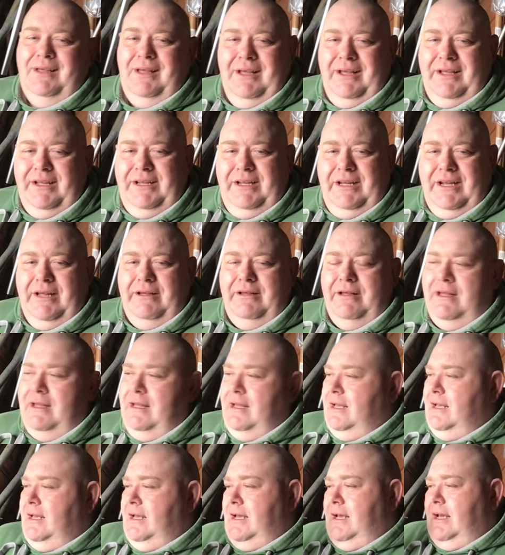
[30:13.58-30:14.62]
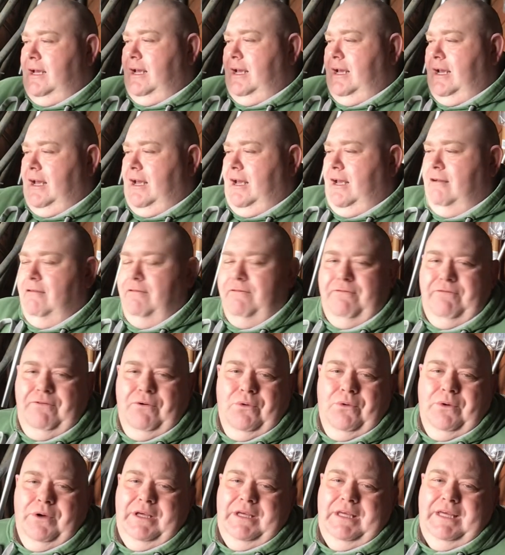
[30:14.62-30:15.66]
you know, in
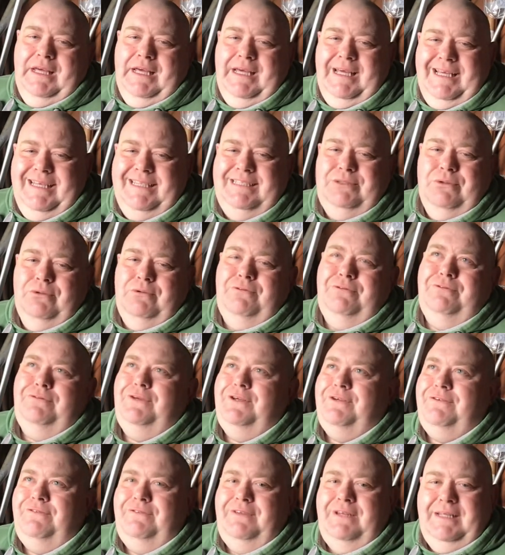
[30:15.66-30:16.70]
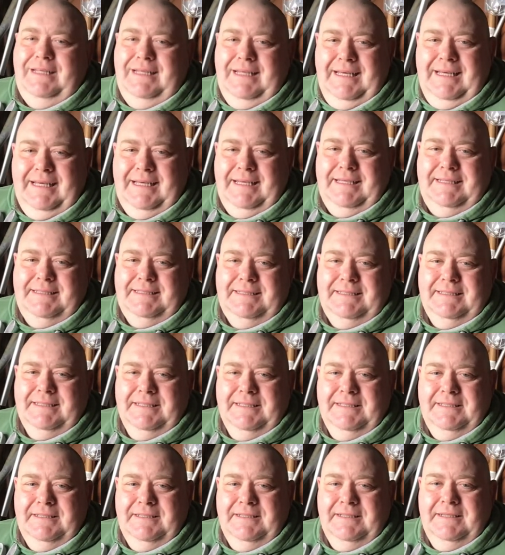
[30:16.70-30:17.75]
40 years or 50 years,
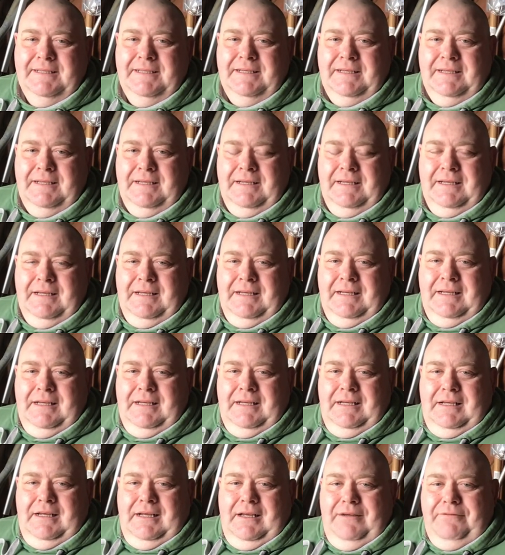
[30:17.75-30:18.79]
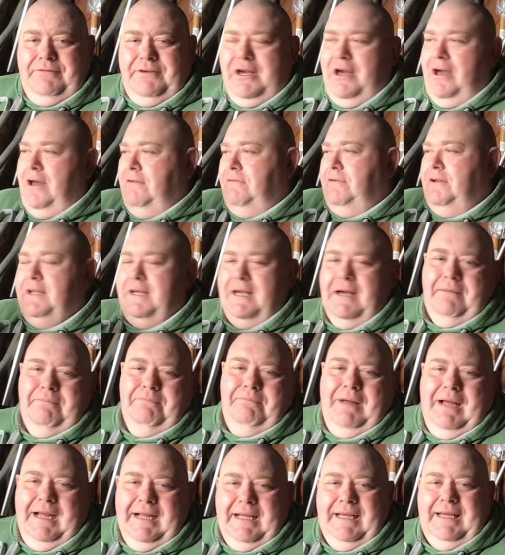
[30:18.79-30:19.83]
if COVID come
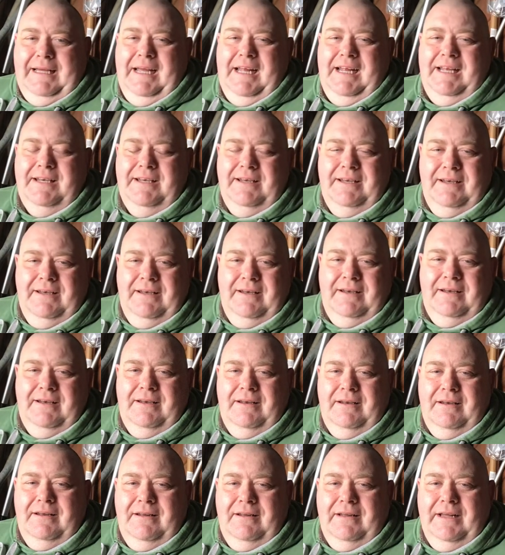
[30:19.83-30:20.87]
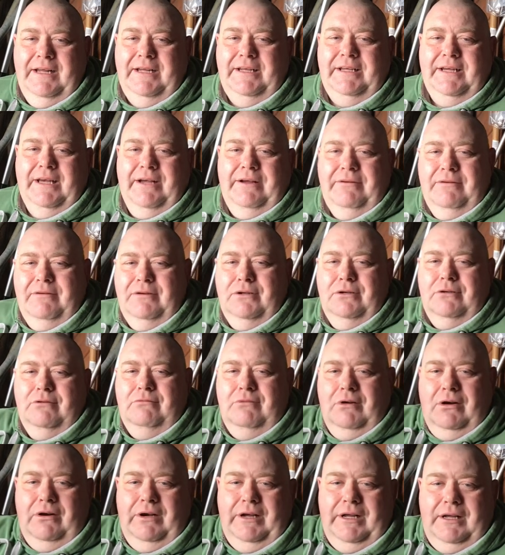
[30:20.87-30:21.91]
back again, they can go,
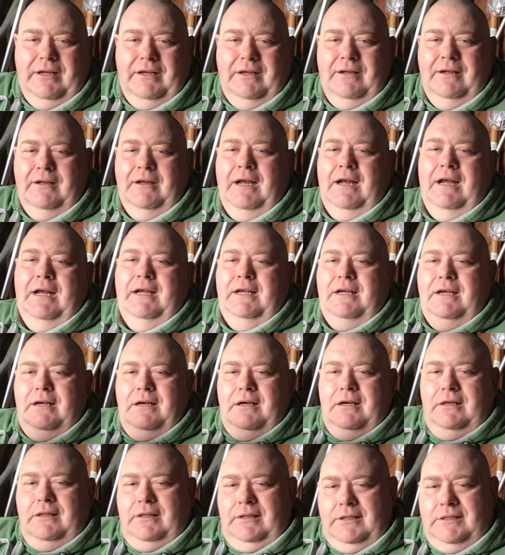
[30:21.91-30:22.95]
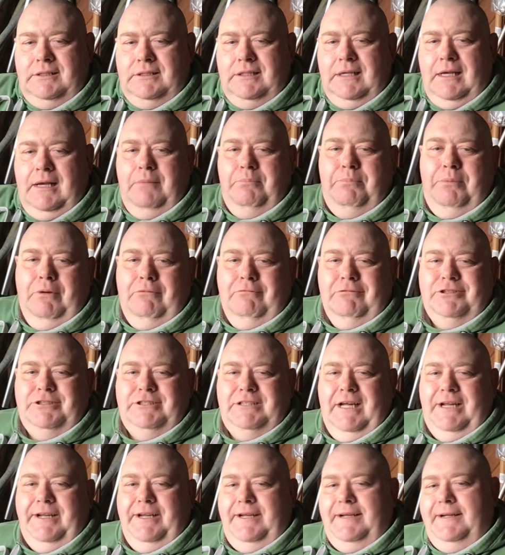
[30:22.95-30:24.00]
right, this is how Boris
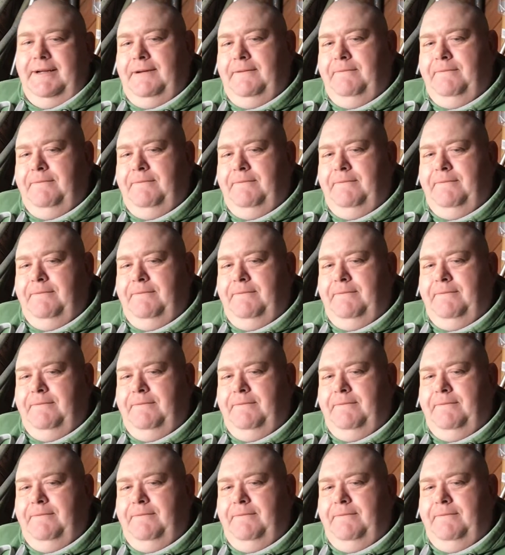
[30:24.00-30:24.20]
done it.